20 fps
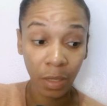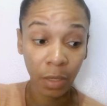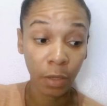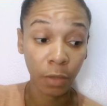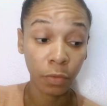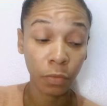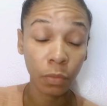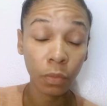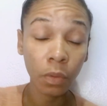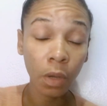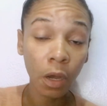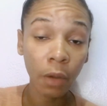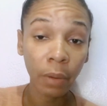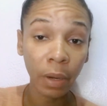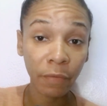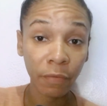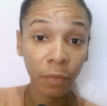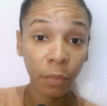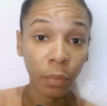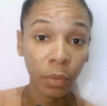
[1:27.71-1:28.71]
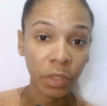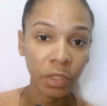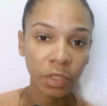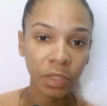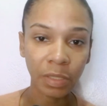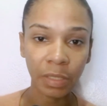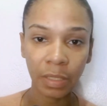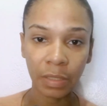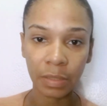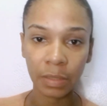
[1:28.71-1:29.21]
I do, however,
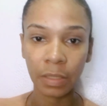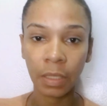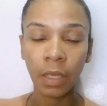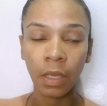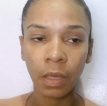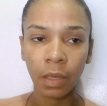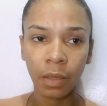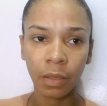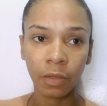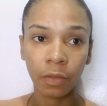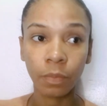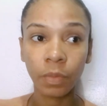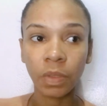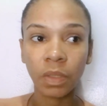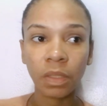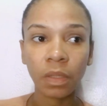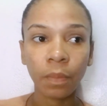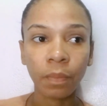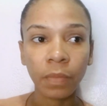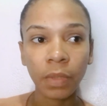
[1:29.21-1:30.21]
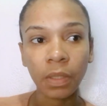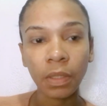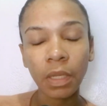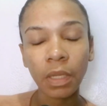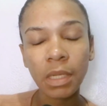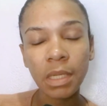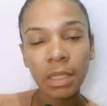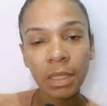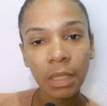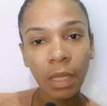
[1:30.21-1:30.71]
wish that it could be something
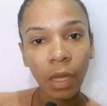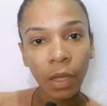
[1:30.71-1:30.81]
that is